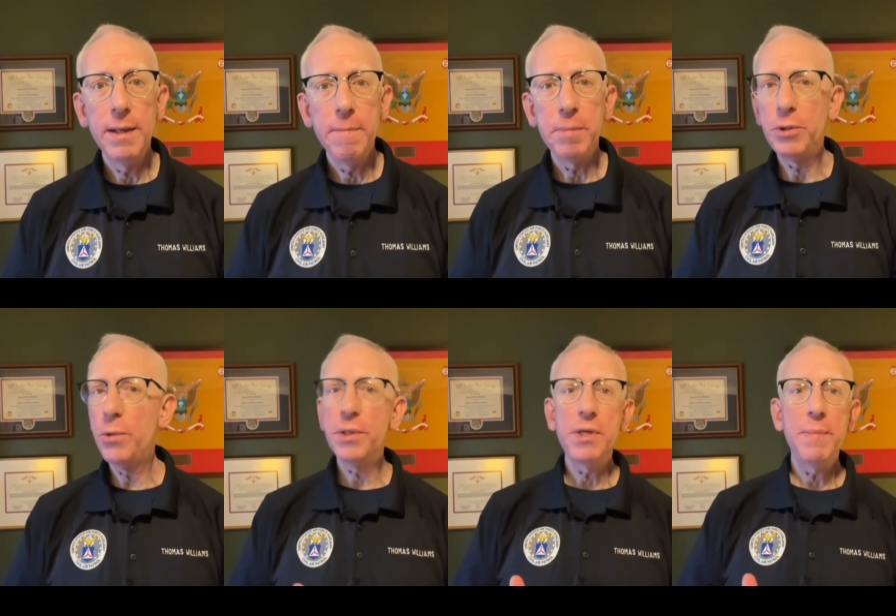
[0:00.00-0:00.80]
but due
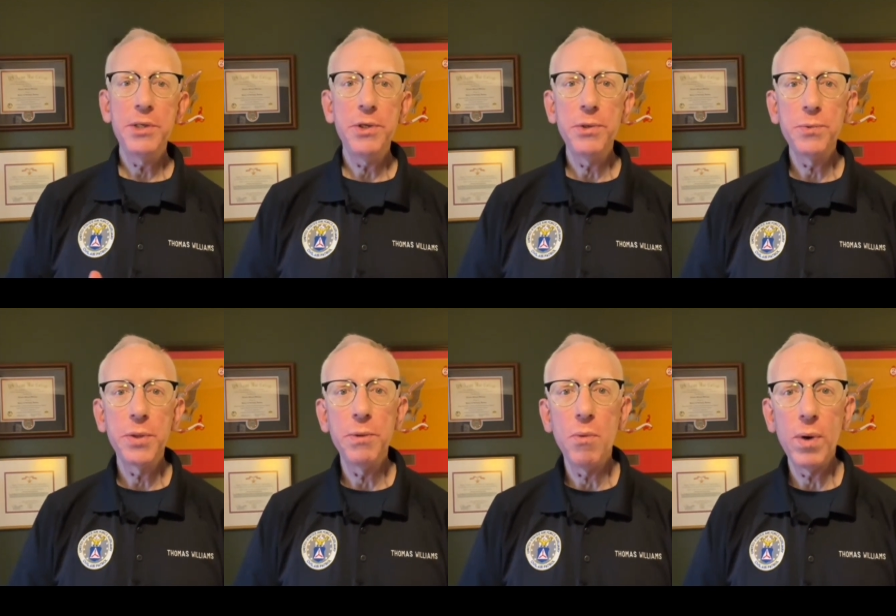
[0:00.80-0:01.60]
to some issues
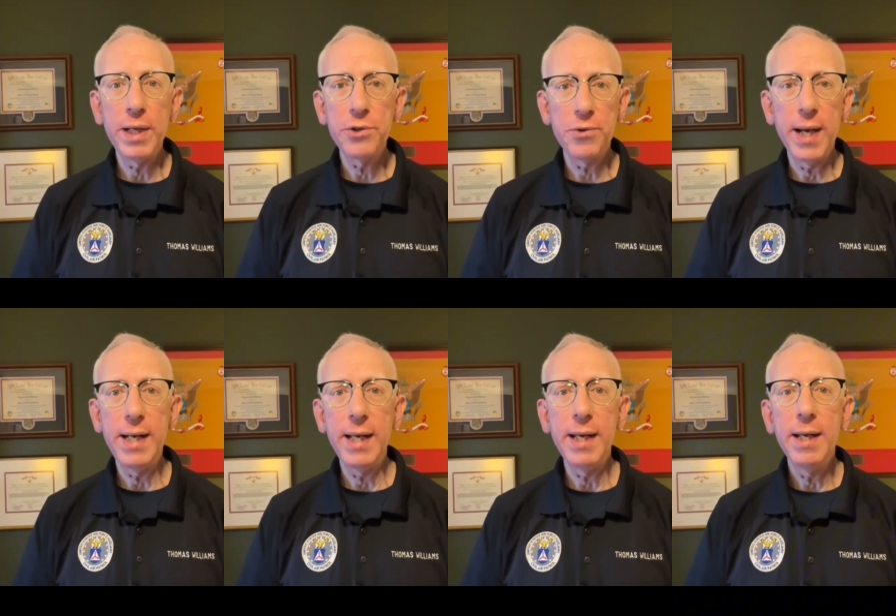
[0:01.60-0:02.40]
with the morning's
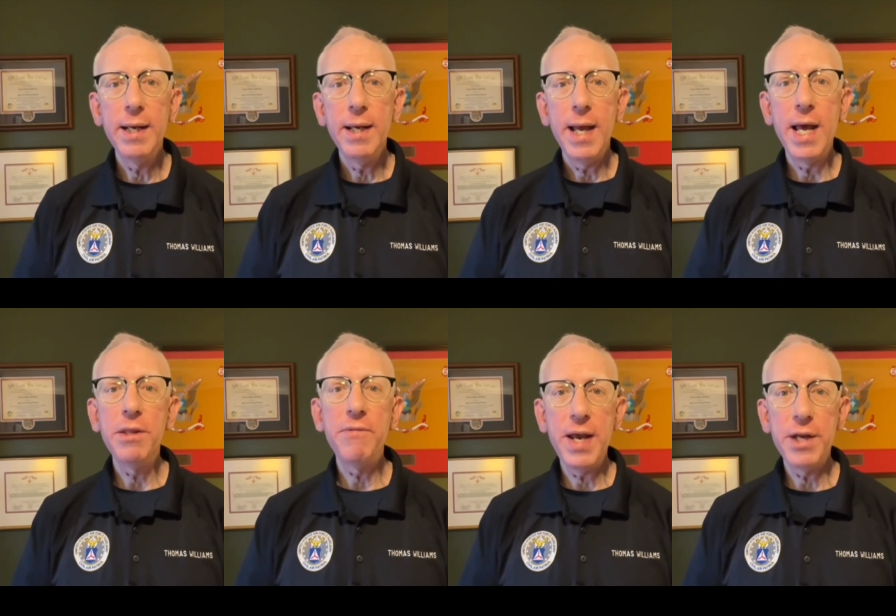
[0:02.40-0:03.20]
training
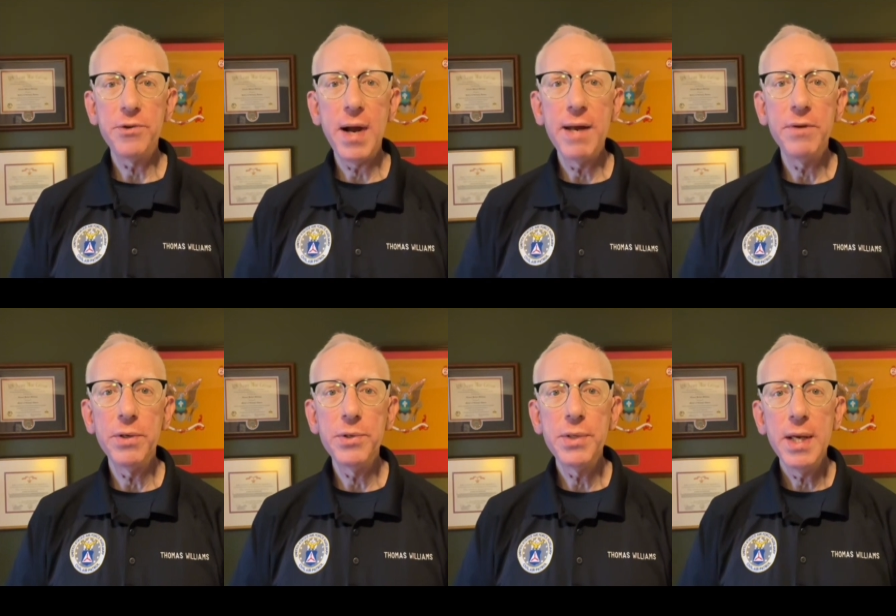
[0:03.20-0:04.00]
and the van
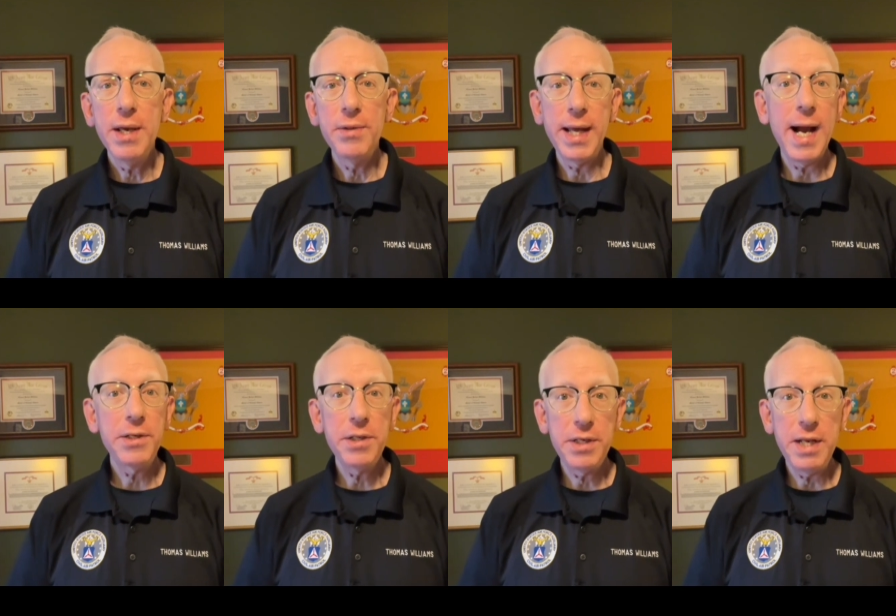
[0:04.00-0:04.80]
drivers, they got
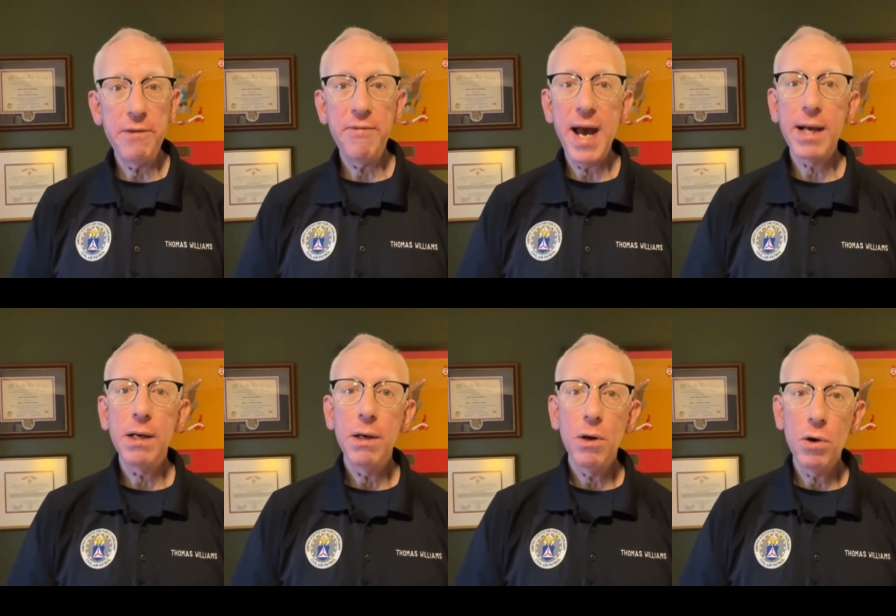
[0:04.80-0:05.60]
to the DFAC
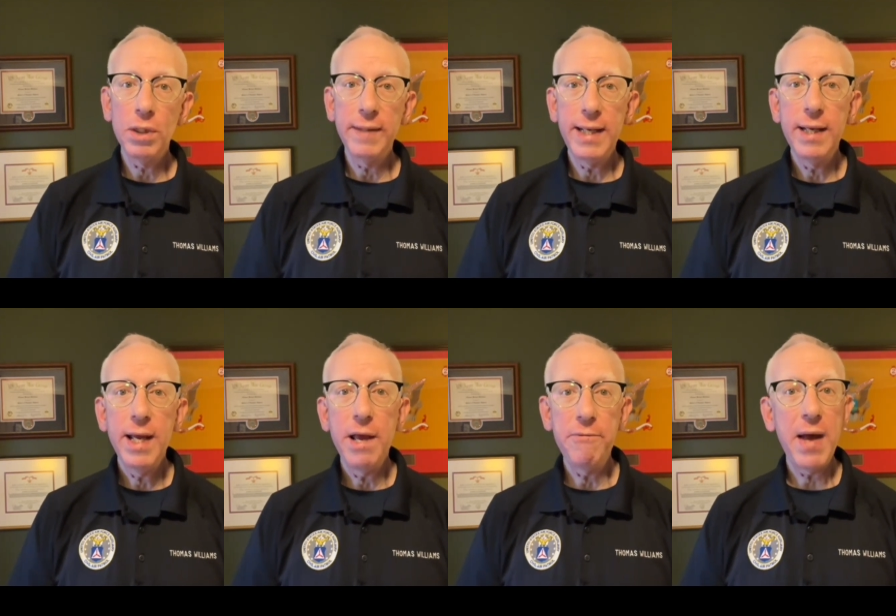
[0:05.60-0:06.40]
early.
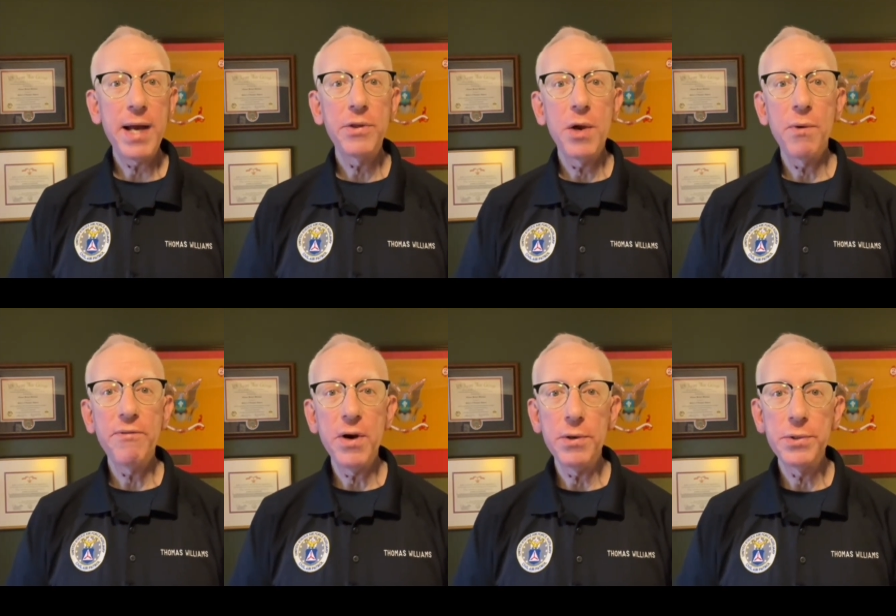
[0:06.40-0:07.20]
In fact, they were
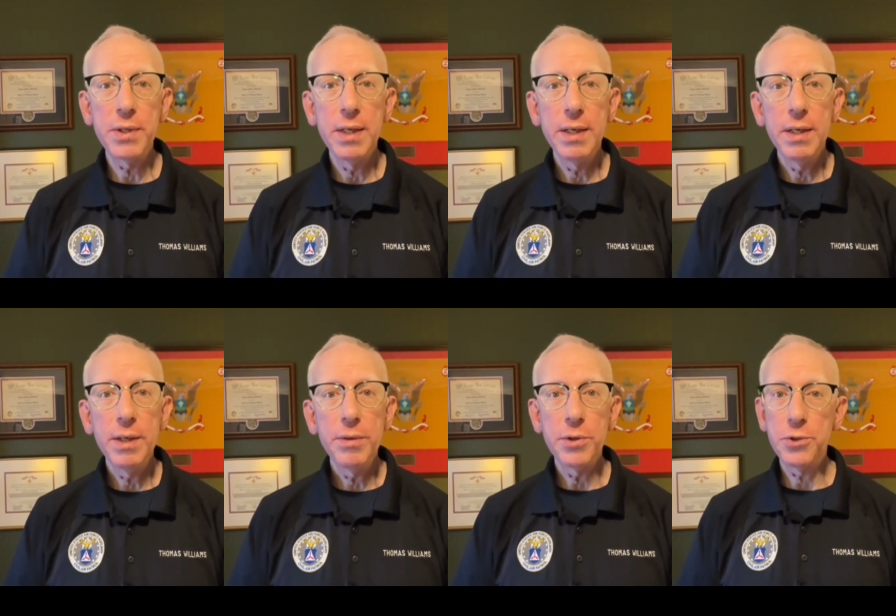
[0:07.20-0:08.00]
first.
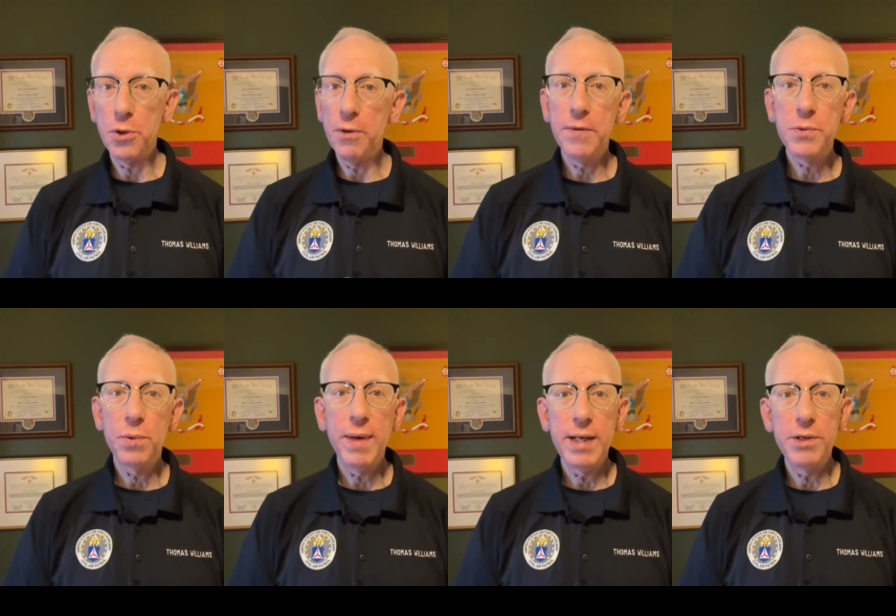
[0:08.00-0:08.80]
The servers were
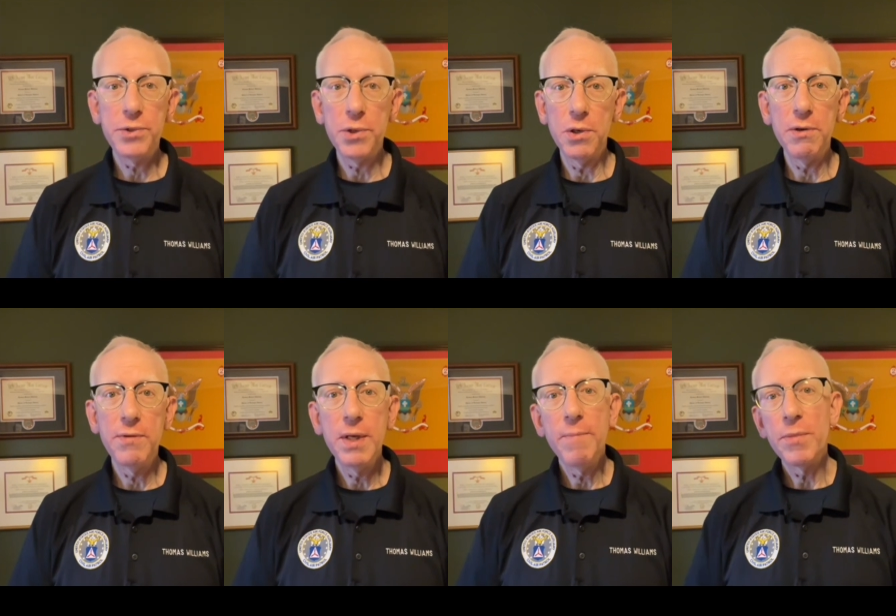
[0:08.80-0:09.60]
ready to serve,
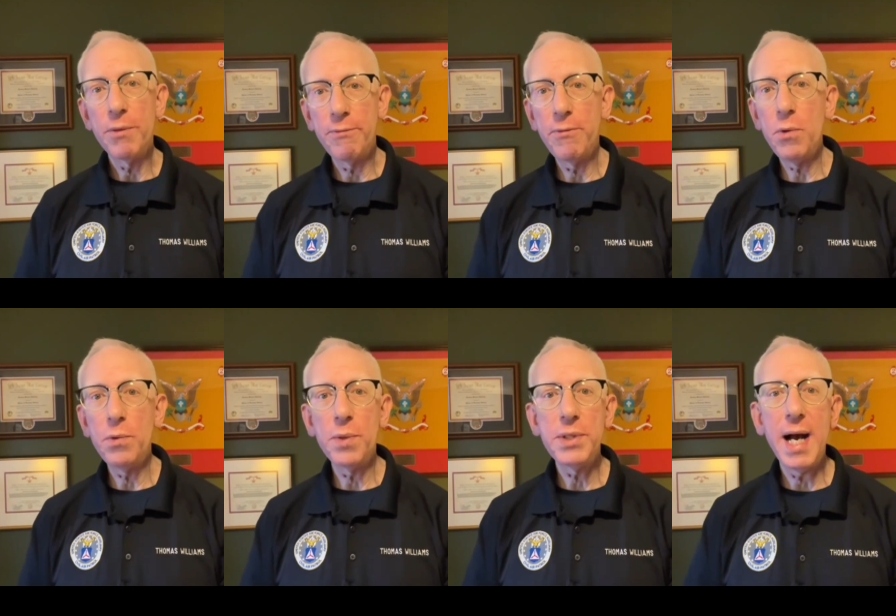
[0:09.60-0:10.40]
the food
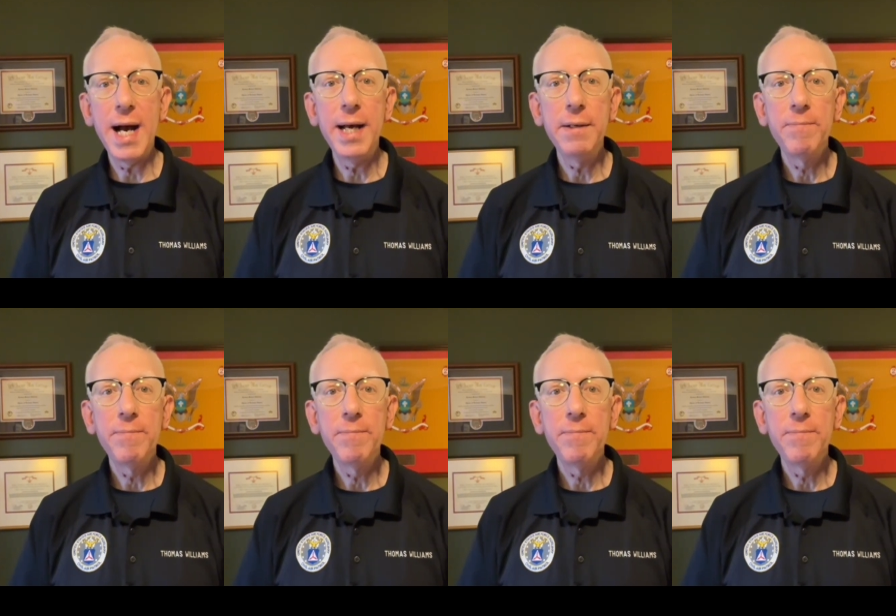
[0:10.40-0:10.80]
was hot,